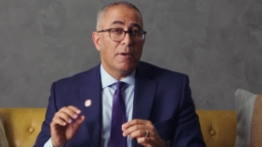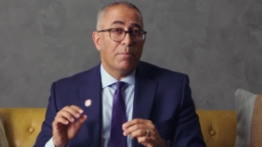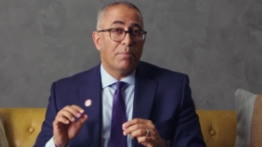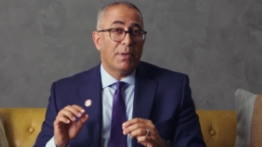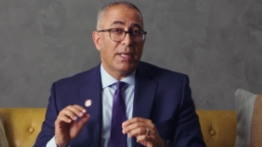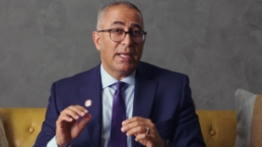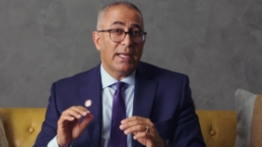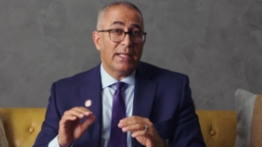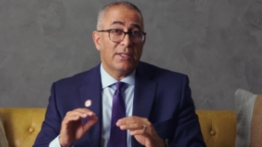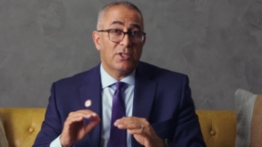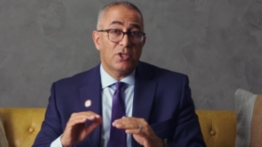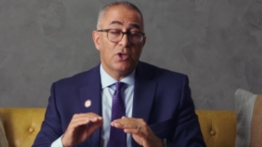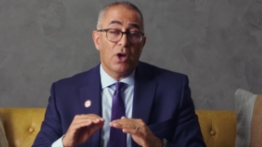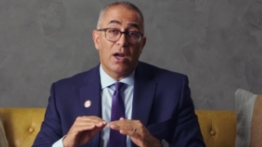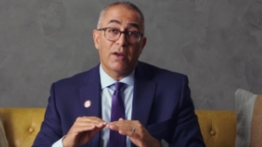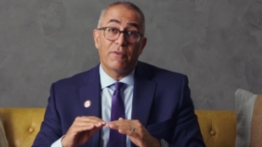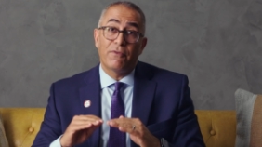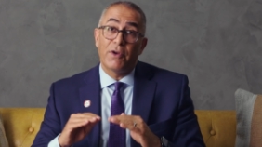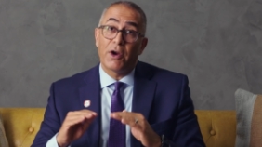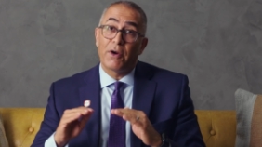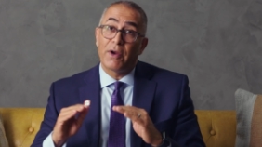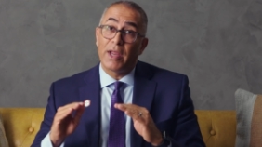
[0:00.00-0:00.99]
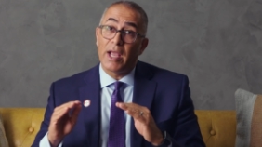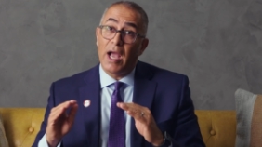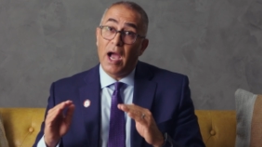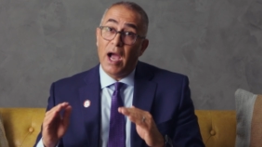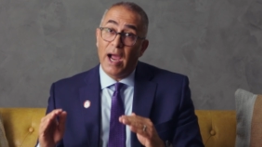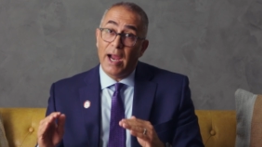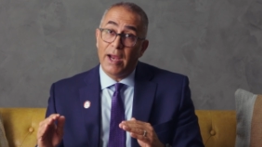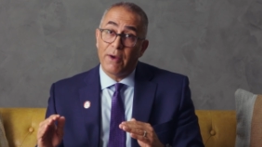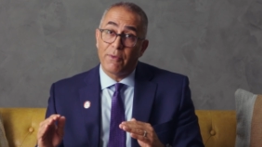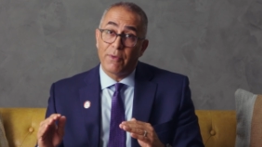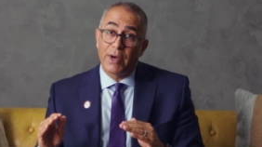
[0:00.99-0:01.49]
but it's not a very
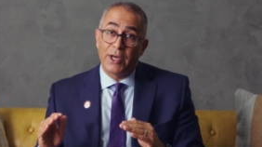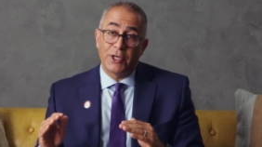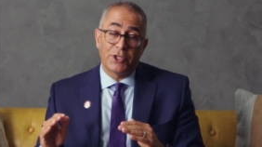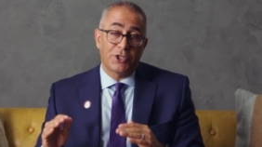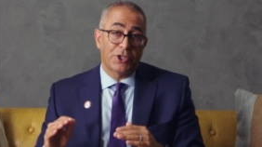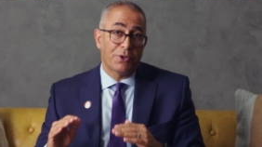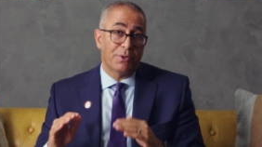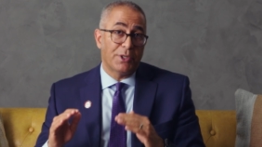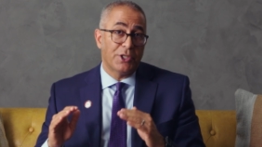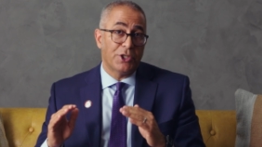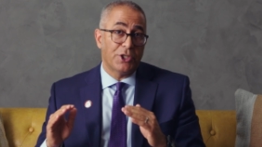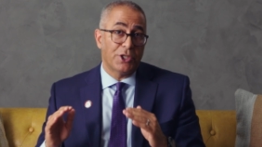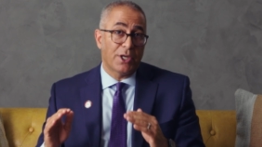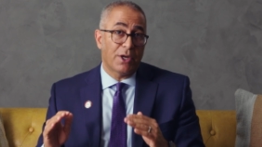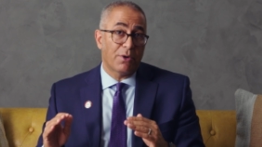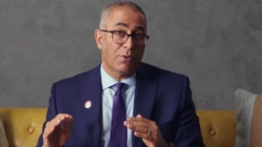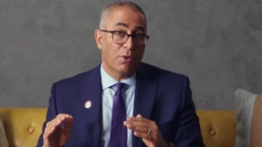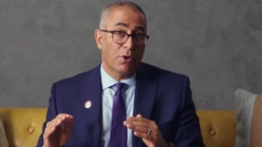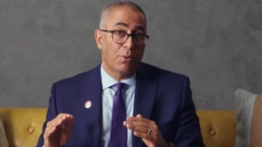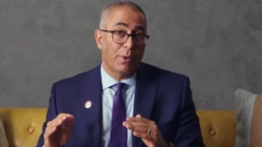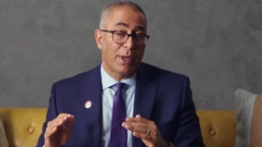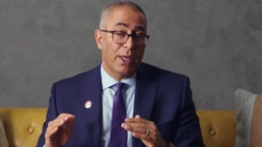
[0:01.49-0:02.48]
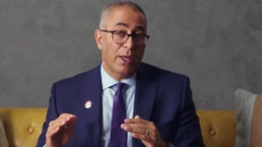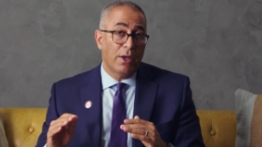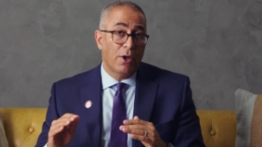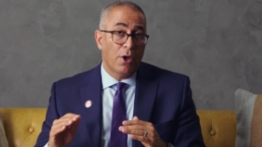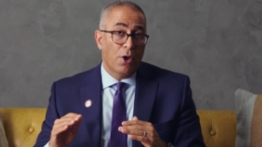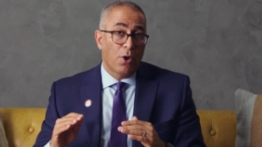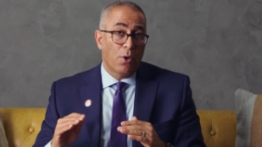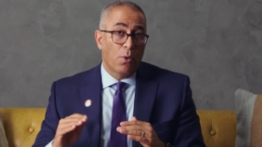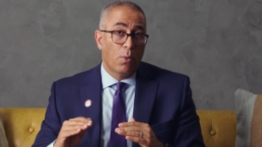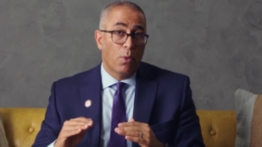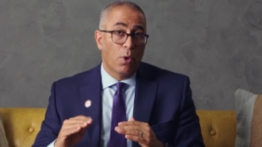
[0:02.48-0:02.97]
high ratio. In general, we
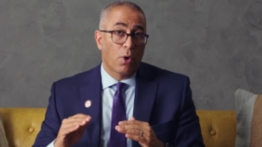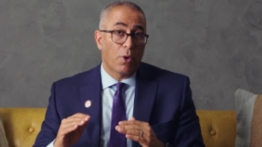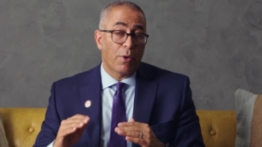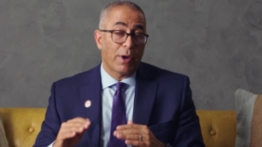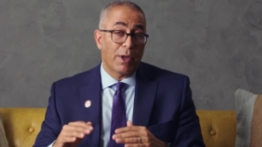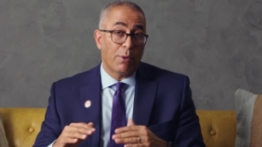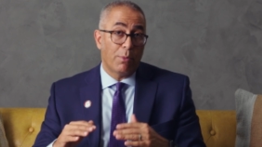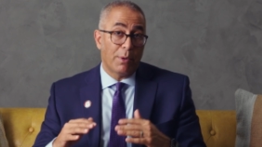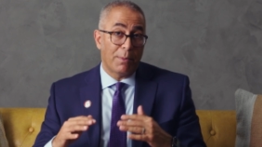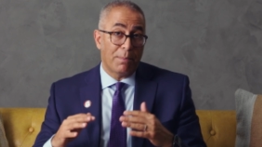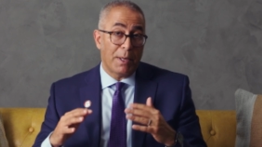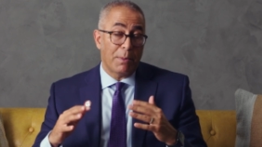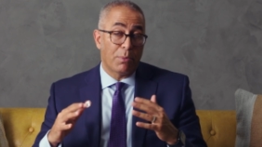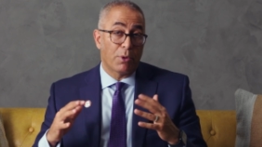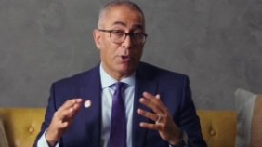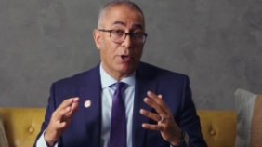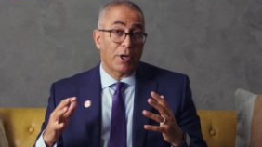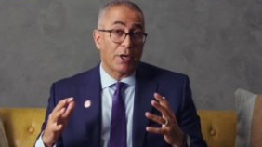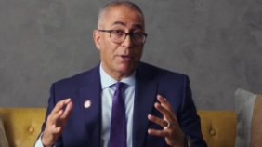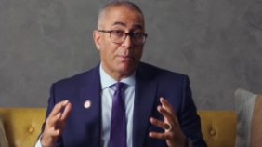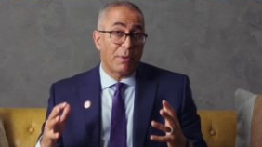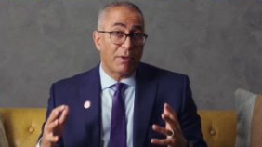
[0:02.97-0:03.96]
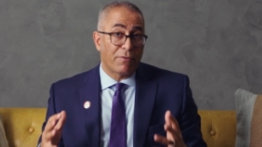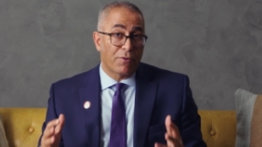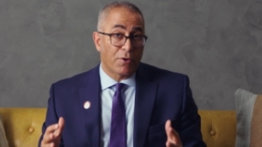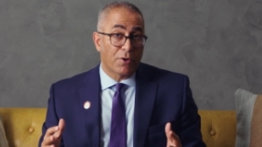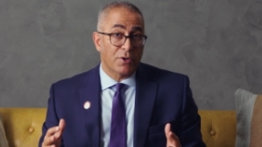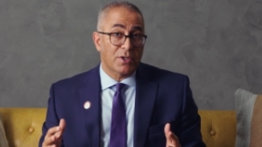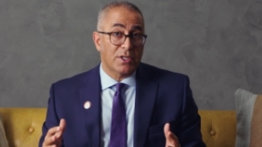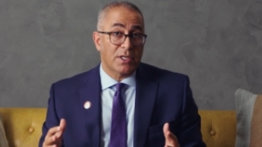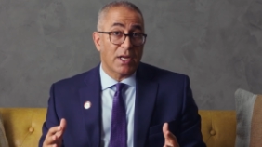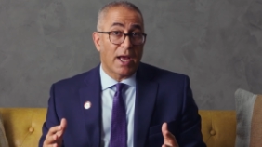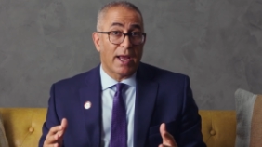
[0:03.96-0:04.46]
worry when people are gonna be
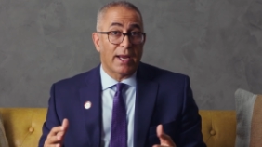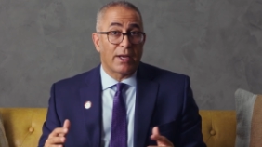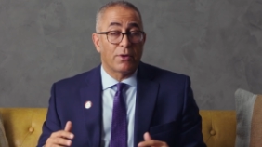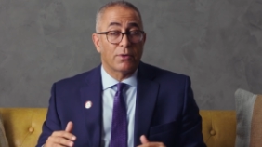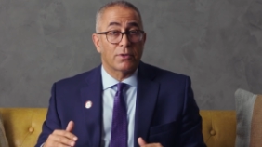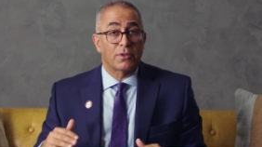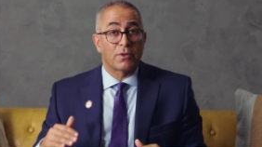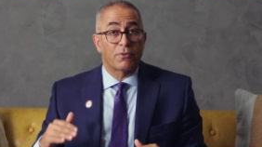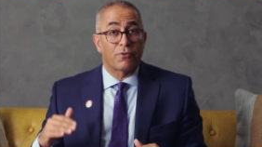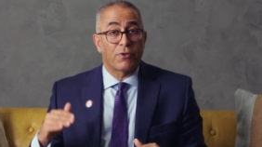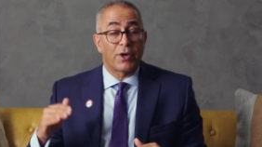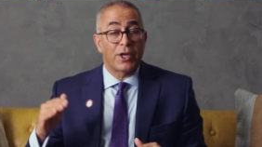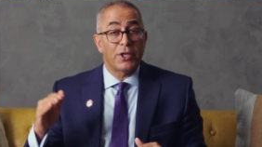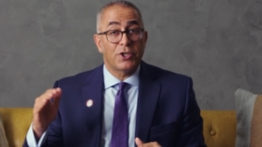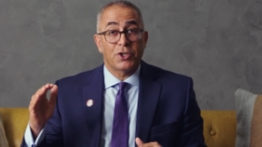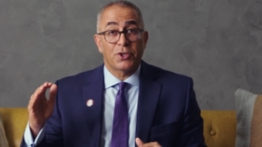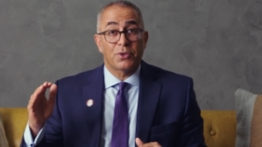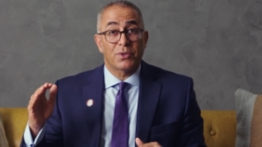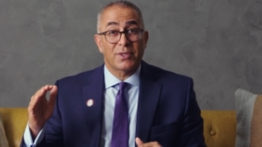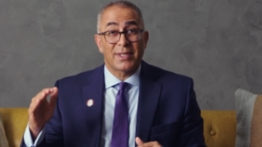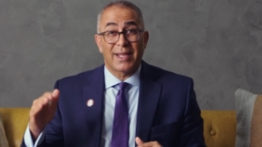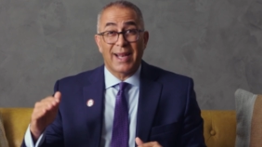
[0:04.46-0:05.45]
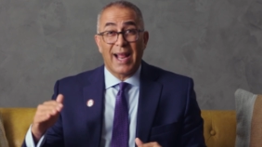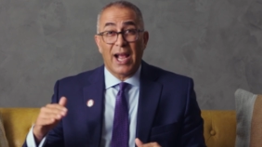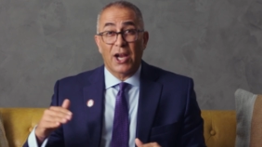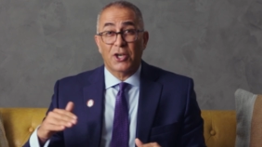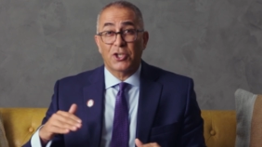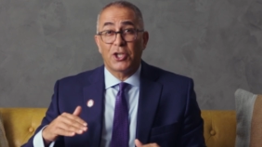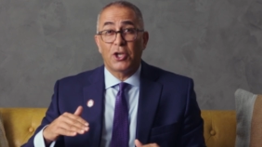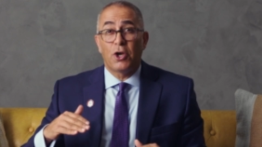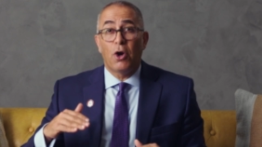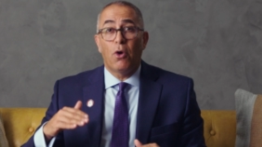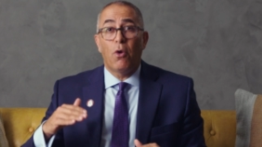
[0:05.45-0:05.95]
first diagnosed of ratios that
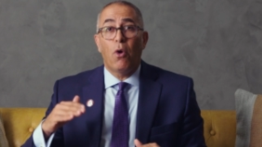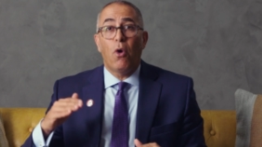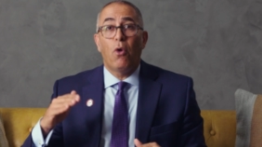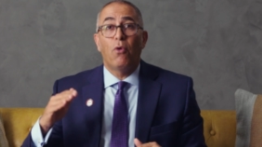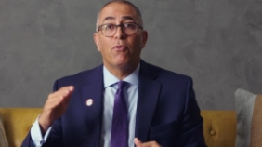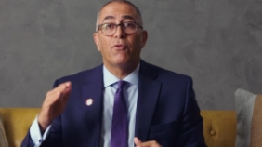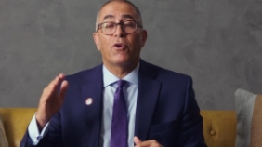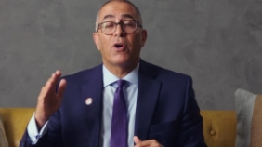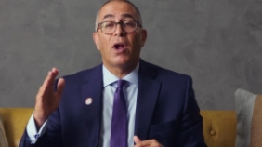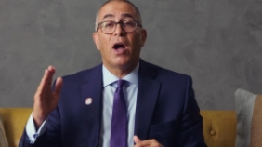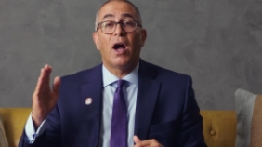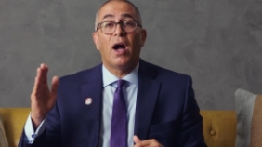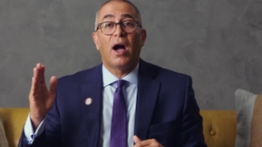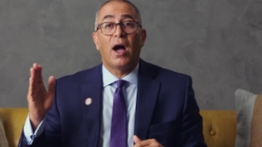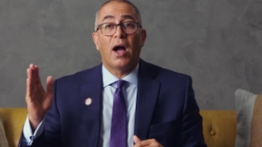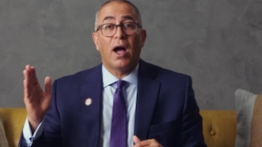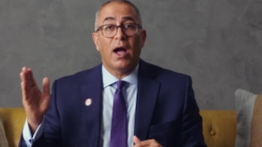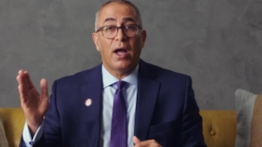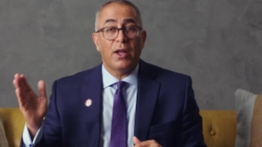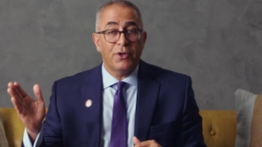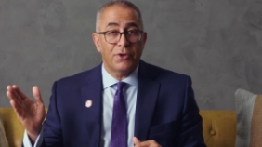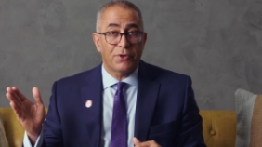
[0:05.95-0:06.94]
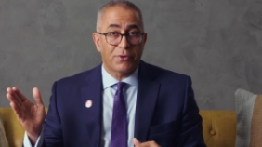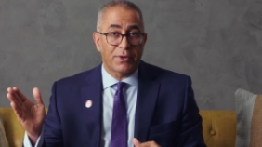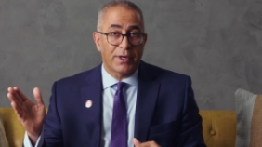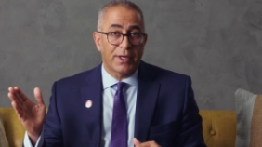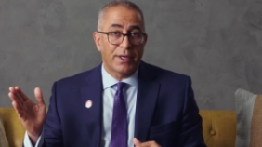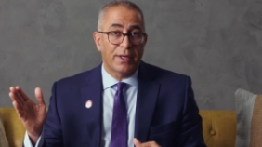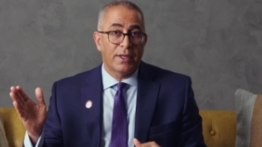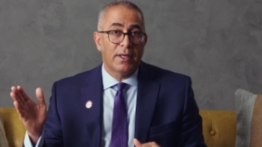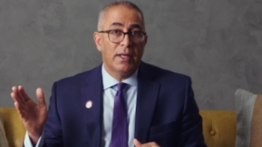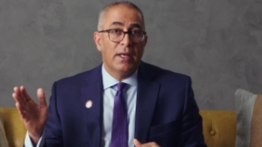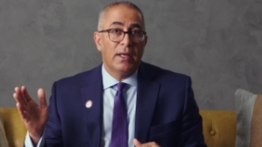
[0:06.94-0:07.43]
actually go over
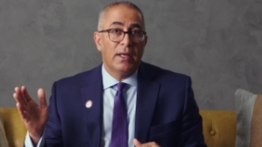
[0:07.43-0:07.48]
100,